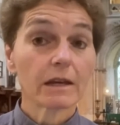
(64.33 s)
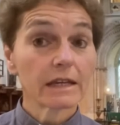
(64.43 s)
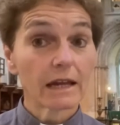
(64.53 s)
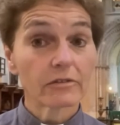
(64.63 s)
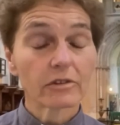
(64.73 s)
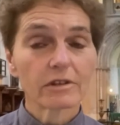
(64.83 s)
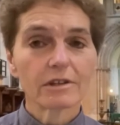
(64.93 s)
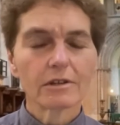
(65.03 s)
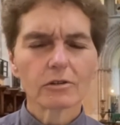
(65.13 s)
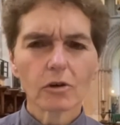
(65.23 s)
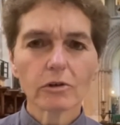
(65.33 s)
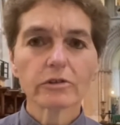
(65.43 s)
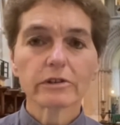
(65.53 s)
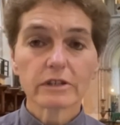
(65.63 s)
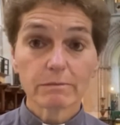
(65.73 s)
Yet, God
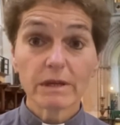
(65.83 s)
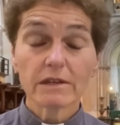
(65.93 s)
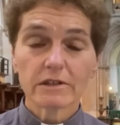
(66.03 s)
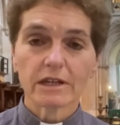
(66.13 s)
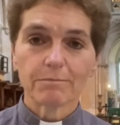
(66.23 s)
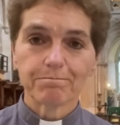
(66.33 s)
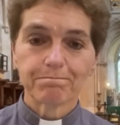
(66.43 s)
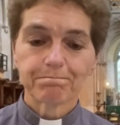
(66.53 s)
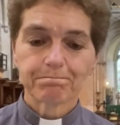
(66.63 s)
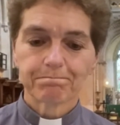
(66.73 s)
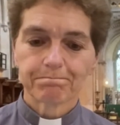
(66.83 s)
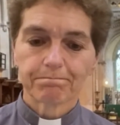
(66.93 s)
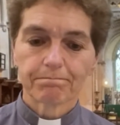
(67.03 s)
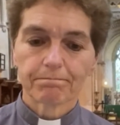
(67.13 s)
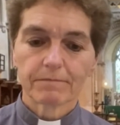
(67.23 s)
speaks to him.
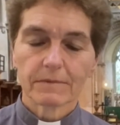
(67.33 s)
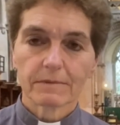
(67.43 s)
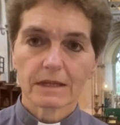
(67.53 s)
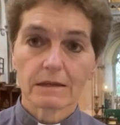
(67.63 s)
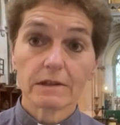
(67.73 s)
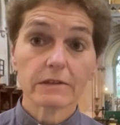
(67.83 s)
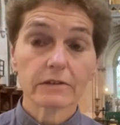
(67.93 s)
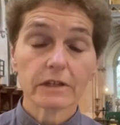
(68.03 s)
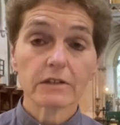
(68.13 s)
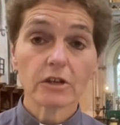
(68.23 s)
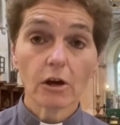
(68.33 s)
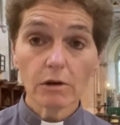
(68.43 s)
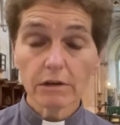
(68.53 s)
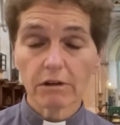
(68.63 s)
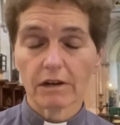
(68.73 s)
"This is
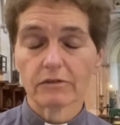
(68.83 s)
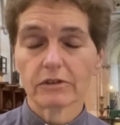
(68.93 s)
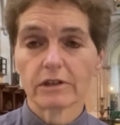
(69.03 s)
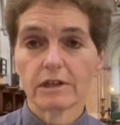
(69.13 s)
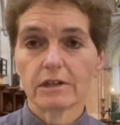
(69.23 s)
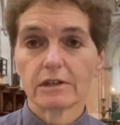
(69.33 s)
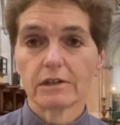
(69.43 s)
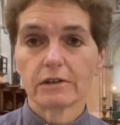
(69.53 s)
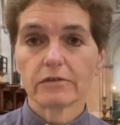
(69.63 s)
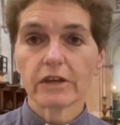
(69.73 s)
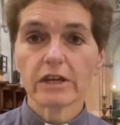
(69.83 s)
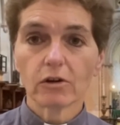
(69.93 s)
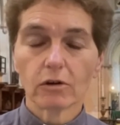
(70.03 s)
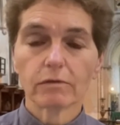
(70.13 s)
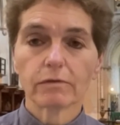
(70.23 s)
holy ground. Take
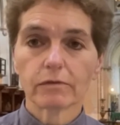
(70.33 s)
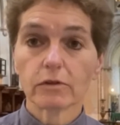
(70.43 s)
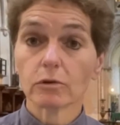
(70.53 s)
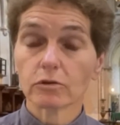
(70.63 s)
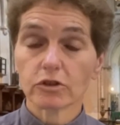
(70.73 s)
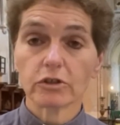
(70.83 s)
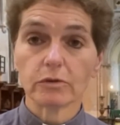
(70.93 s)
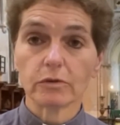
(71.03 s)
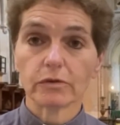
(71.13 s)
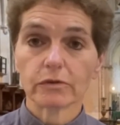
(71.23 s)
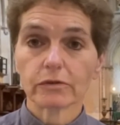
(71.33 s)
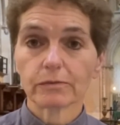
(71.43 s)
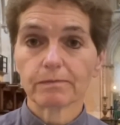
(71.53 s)
off your shoes."